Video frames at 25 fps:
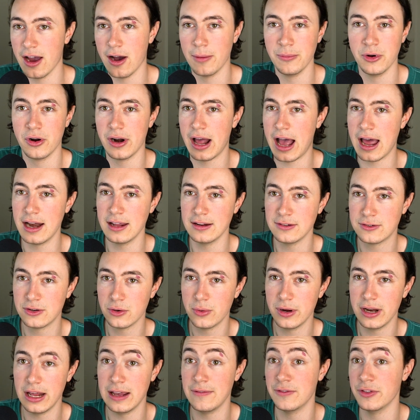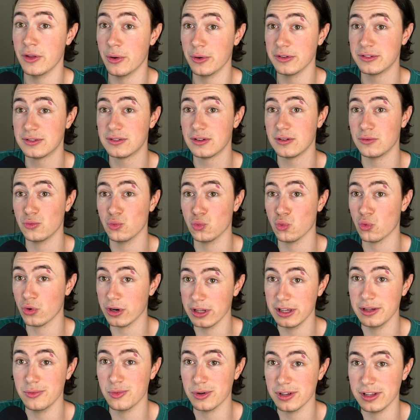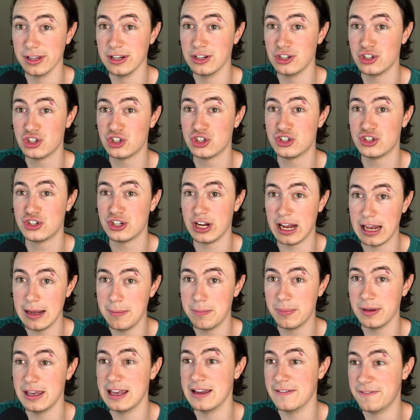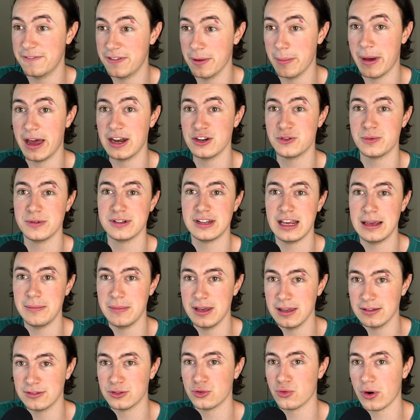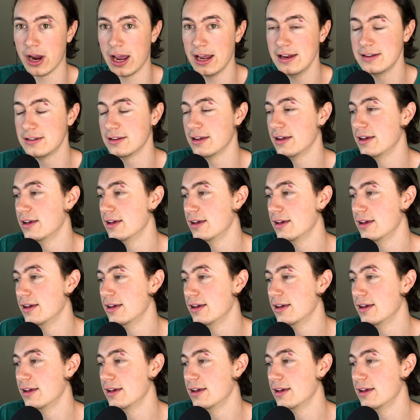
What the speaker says: I'm not adding to it, even though it's really, really cheap if the management team is great.